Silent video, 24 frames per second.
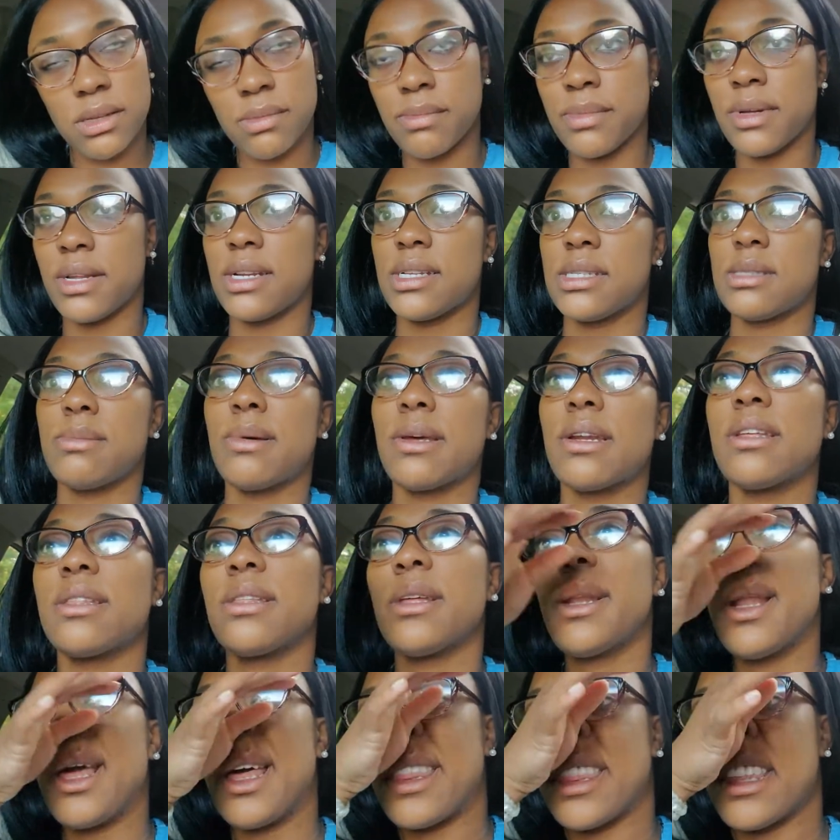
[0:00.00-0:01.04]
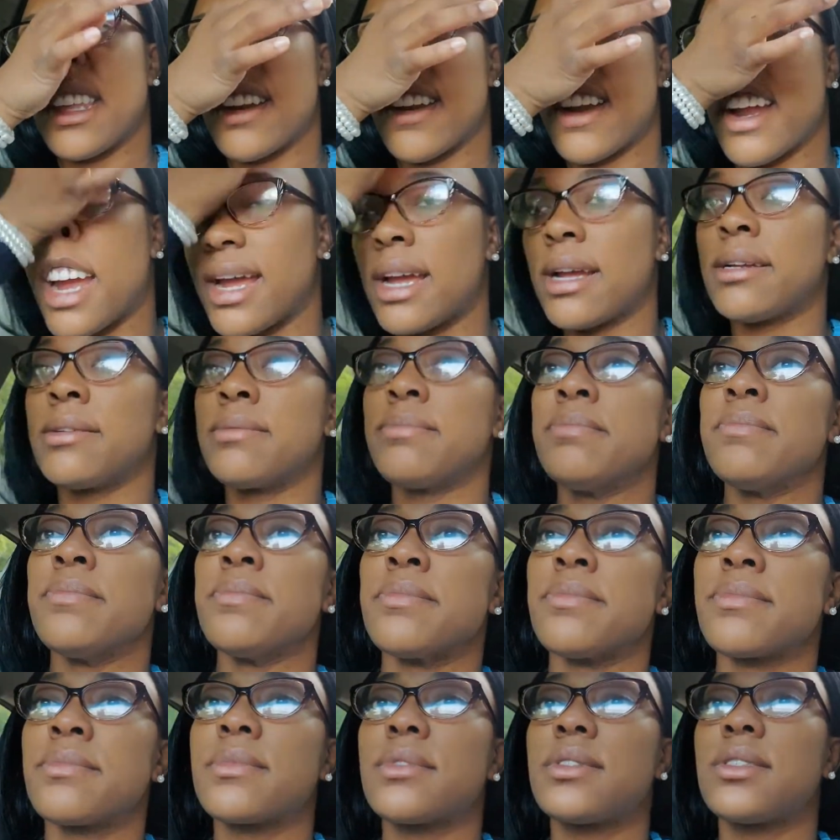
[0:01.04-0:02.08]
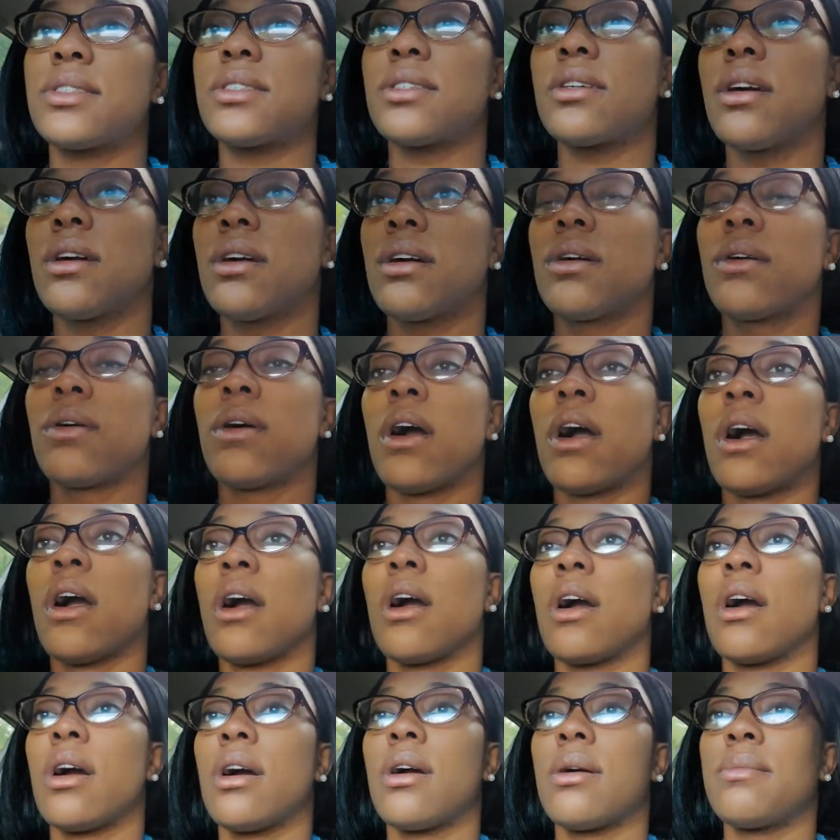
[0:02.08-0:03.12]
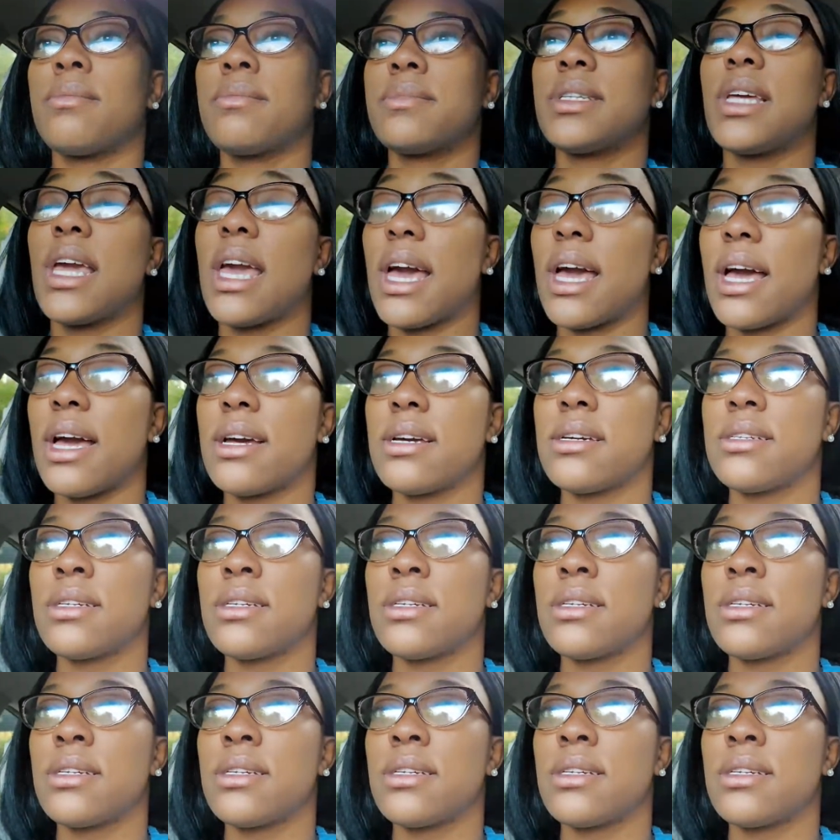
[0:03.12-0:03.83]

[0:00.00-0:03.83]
But it's better than nothing, right? So yeah,